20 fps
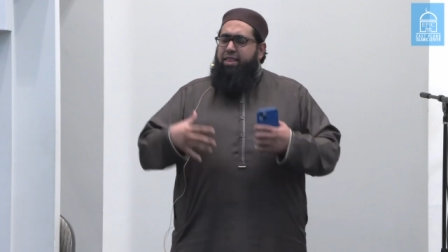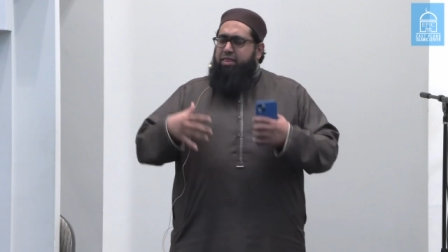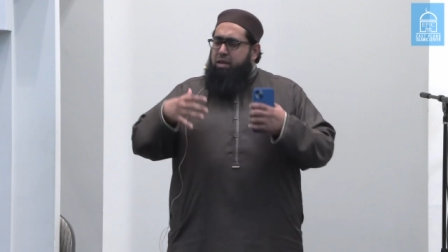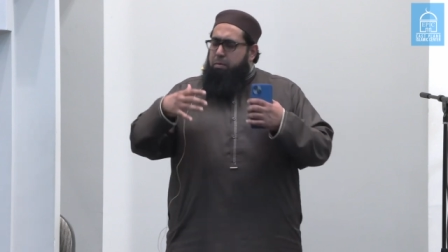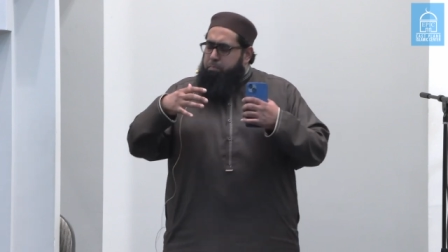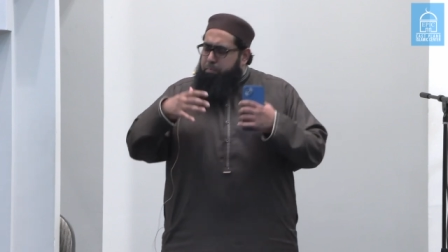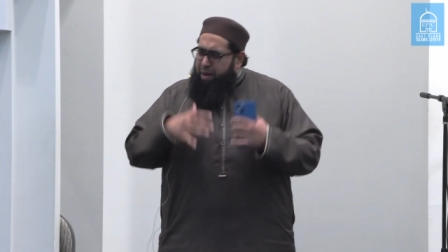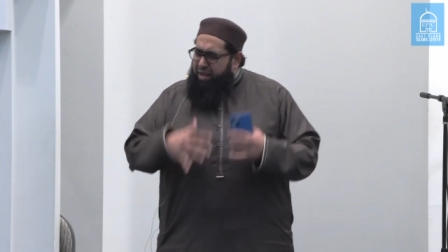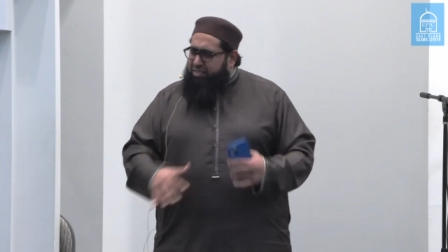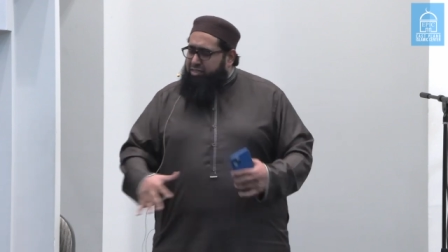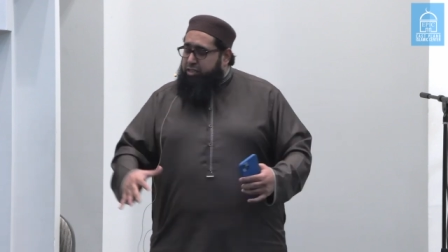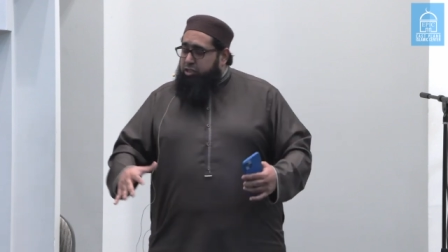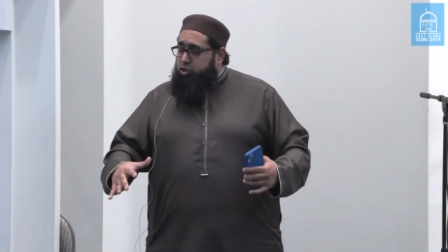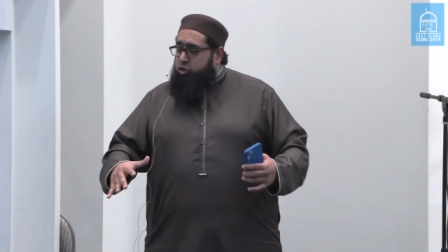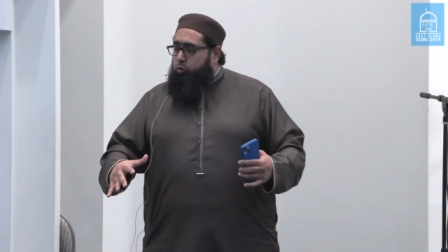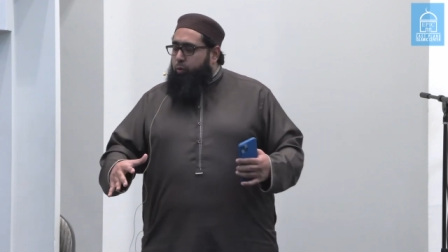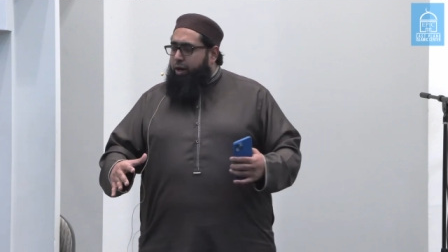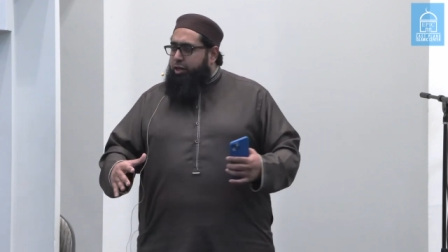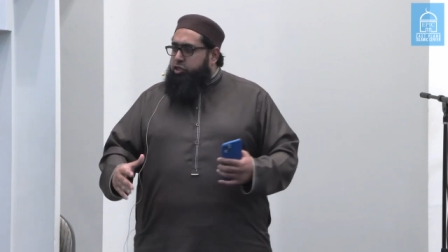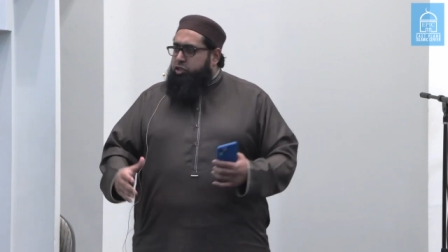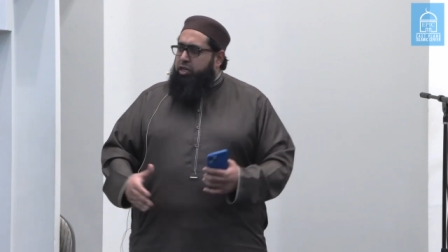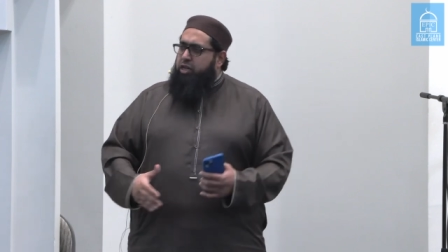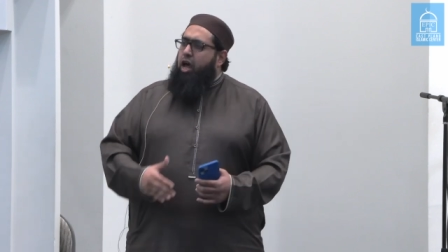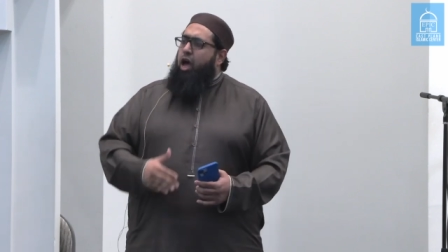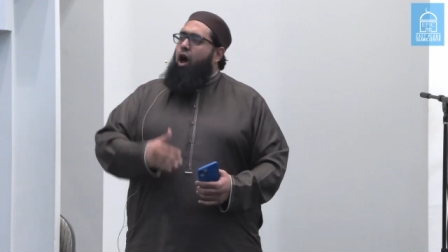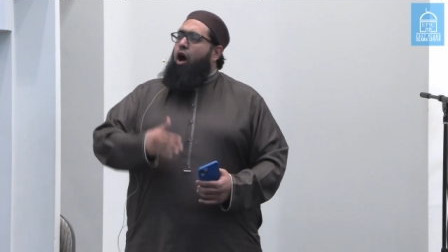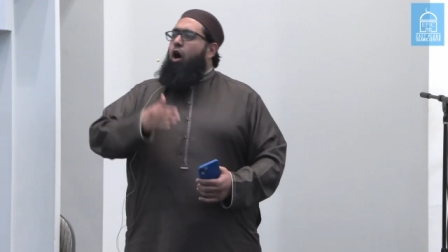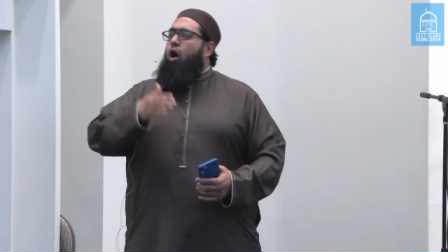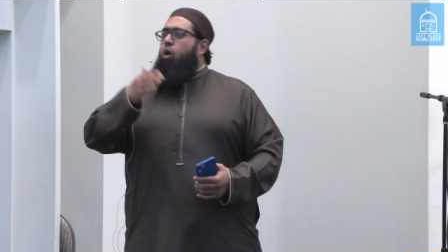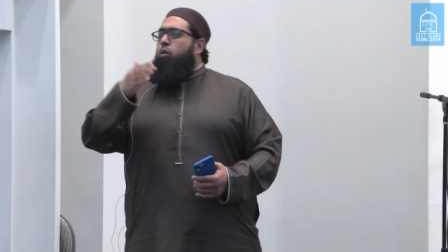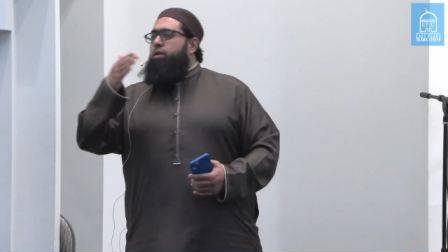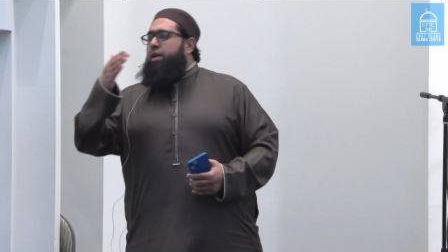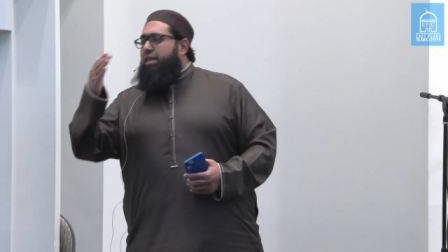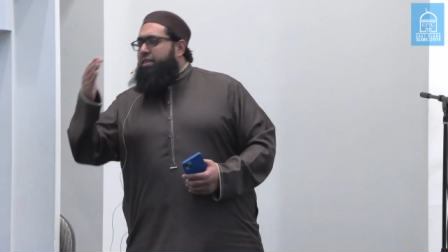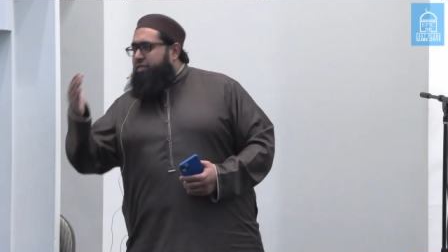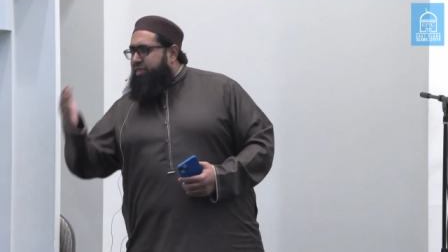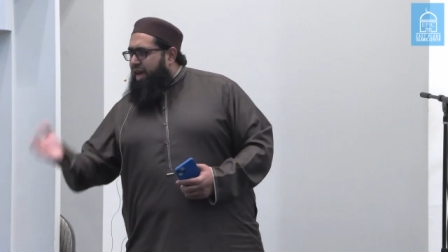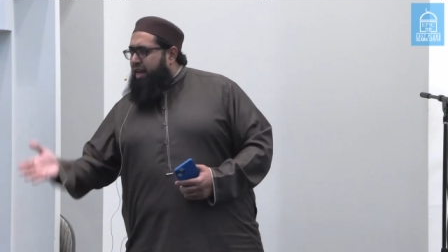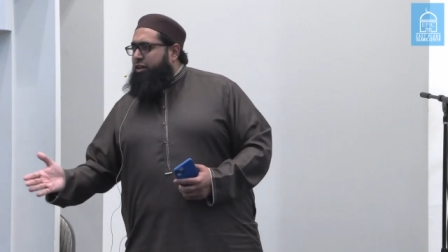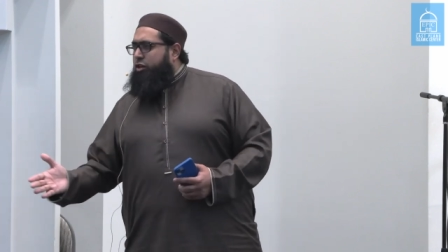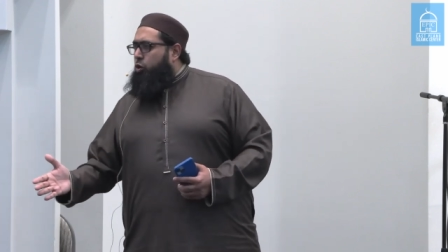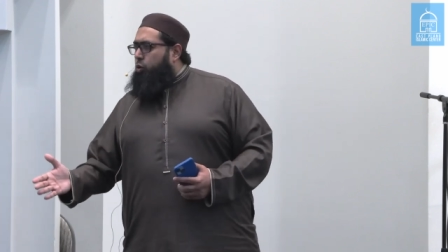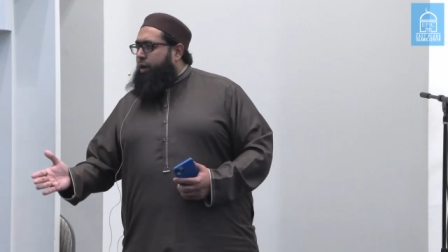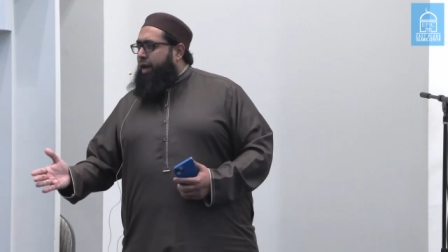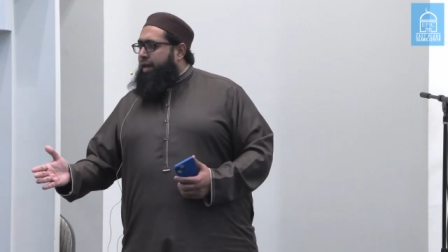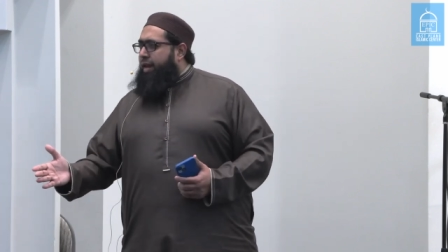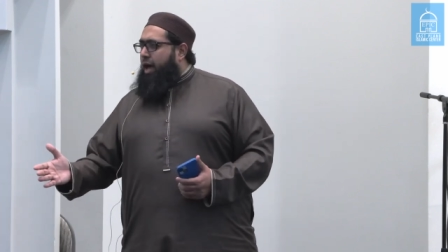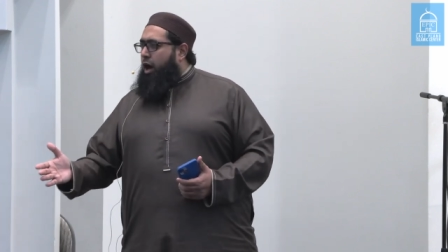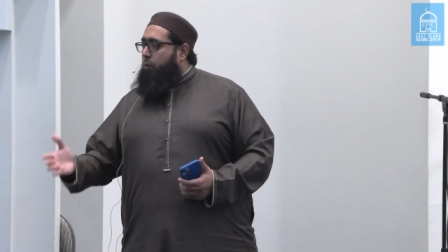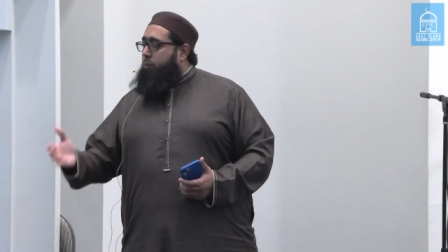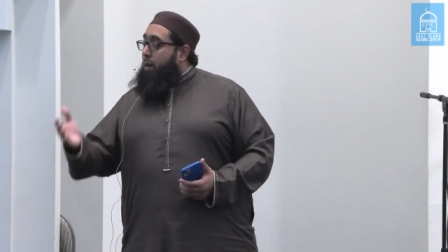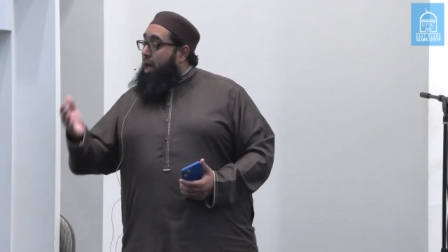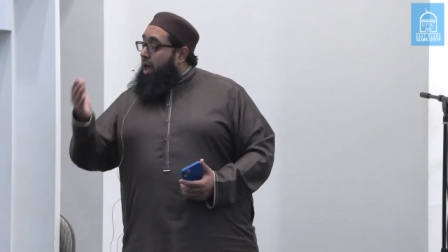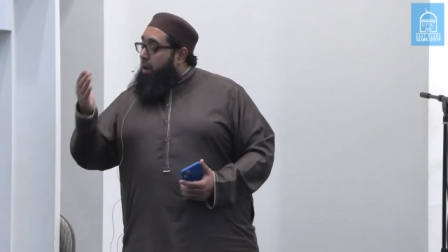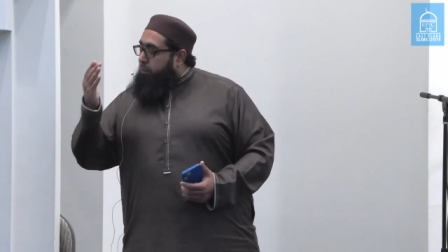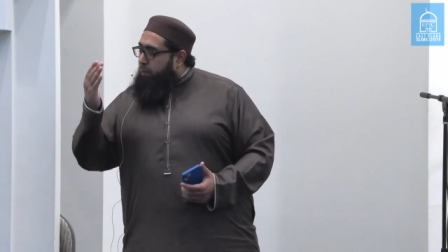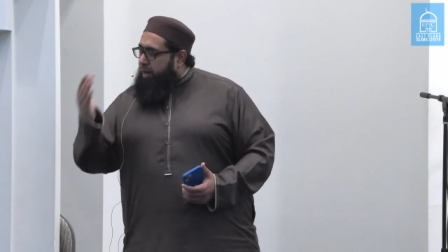in the best situation, only then you can help.